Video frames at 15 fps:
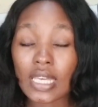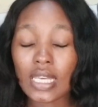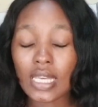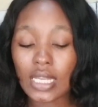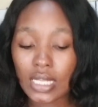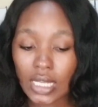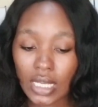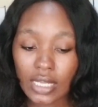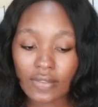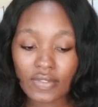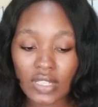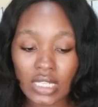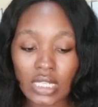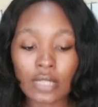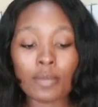in the
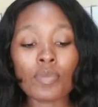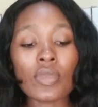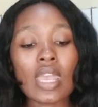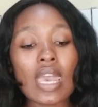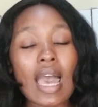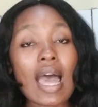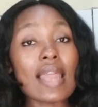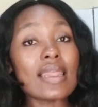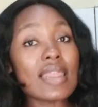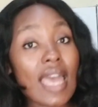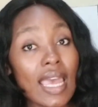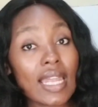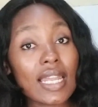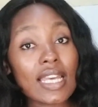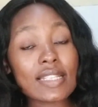evening. And
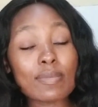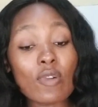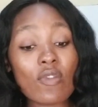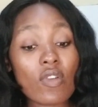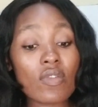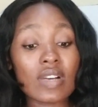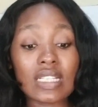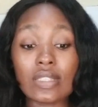then let's move over